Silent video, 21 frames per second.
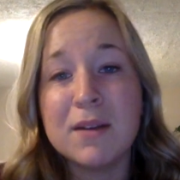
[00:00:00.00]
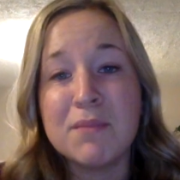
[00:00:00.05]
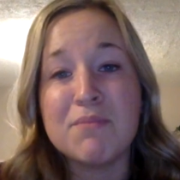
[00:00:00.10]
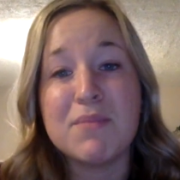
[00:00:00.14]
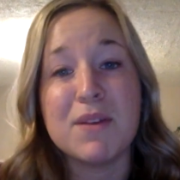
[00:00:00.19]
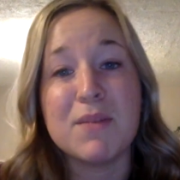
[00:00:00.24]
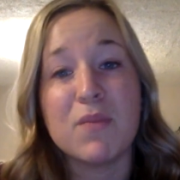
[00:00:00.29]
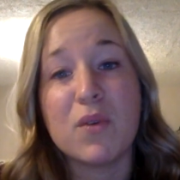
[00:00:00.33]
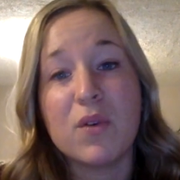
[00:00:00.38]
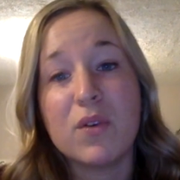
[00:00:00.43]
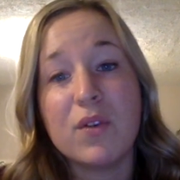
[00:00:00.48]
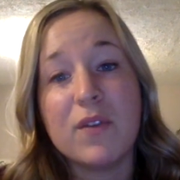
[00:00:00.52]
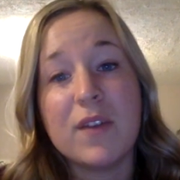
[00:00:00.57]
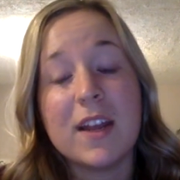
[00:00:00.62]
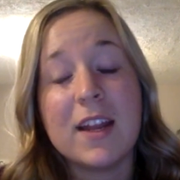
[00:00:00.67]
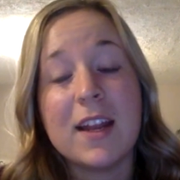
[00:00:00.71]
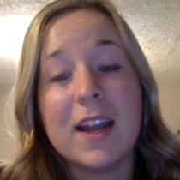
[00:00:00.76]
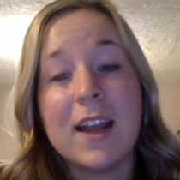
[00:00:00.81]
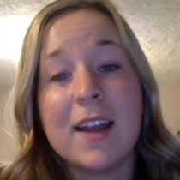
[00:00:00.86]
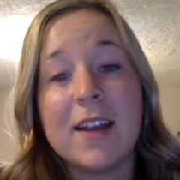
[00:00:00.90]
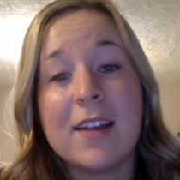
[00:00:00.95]
be
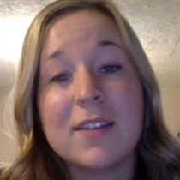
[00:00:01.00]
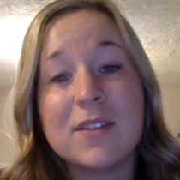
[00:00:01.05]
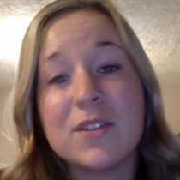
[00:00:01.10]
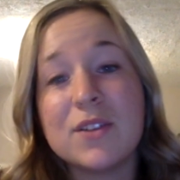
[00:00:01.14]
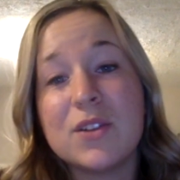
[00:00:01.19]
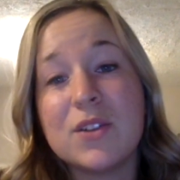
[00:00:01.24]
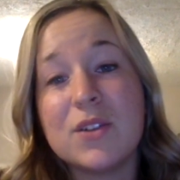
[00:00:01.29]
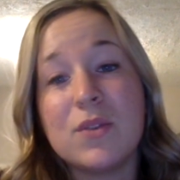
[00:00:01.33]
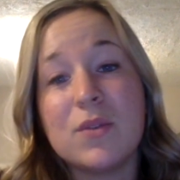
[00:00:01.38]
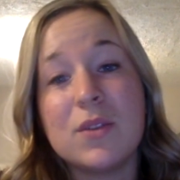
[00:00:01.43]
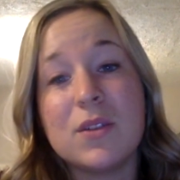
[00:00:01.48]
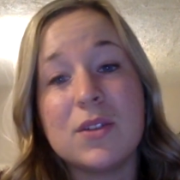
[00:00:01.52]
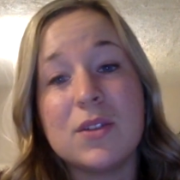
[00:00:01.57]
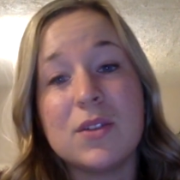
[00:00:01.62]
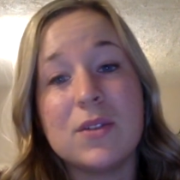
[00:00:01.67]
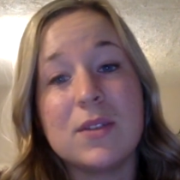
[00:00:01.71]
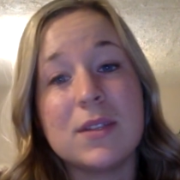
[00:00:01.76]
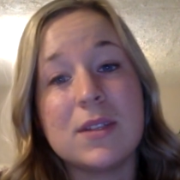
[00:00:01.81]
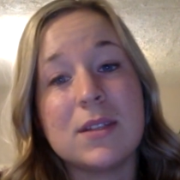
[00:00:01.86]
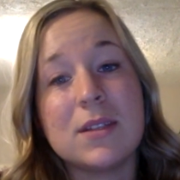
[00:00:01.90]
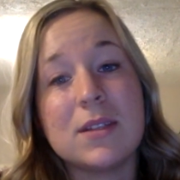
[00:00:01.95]
motivating to the
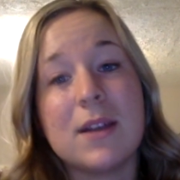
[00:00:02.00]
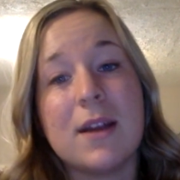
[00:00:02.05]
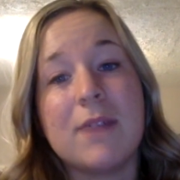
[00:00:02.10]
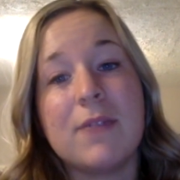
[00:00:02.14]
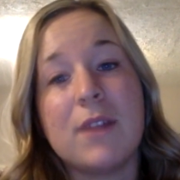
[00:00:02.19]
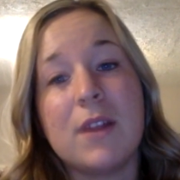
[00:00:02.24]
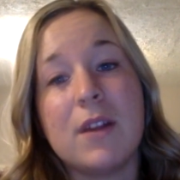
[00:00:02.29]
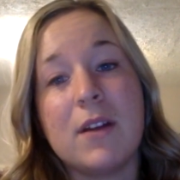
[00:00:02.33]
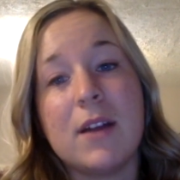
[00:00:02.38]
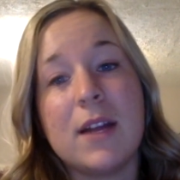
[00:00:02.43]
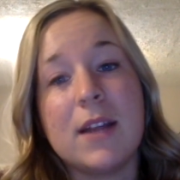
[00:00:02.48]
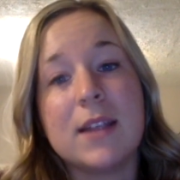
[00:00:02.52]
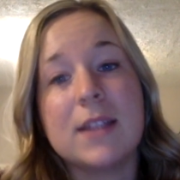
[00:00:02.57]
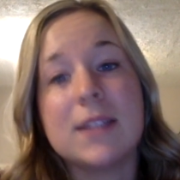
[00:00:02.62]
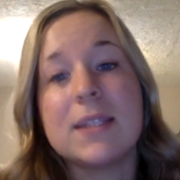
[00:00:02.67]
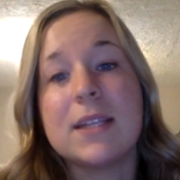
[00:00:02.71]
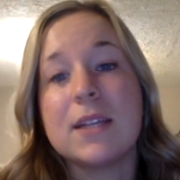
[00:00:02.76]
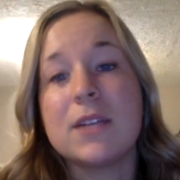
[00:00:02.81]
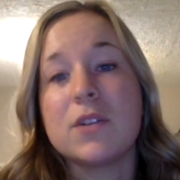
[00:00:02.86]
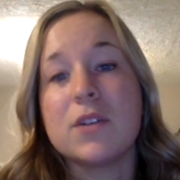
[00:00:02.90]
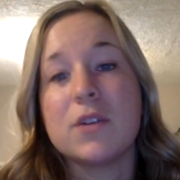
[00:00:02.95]
students and staff that are in the
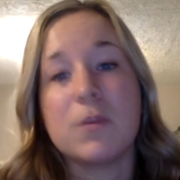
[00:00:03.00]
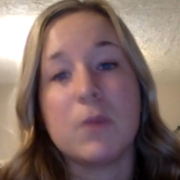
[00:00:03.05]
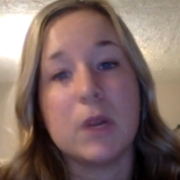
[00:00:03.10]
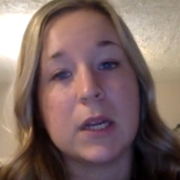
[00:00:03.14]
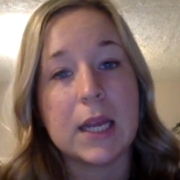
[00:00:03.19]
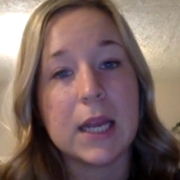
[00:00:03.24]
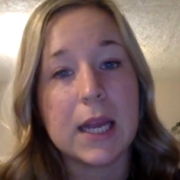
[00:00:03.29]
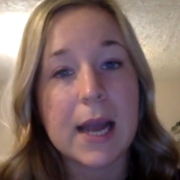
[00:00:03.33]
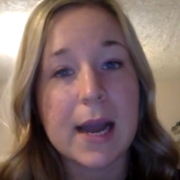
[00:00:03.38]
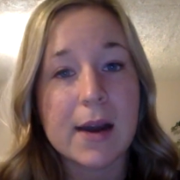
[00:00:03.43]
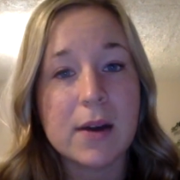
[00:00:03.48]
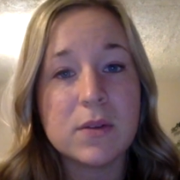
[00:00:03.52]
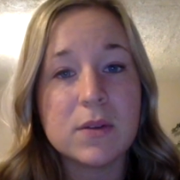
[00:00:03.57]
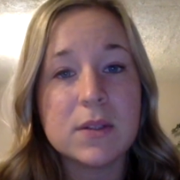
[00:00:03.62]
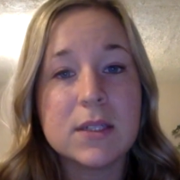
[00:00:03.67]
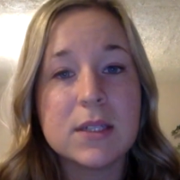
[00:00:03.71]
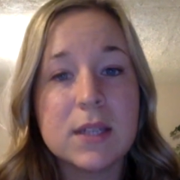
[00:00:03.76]
center working out.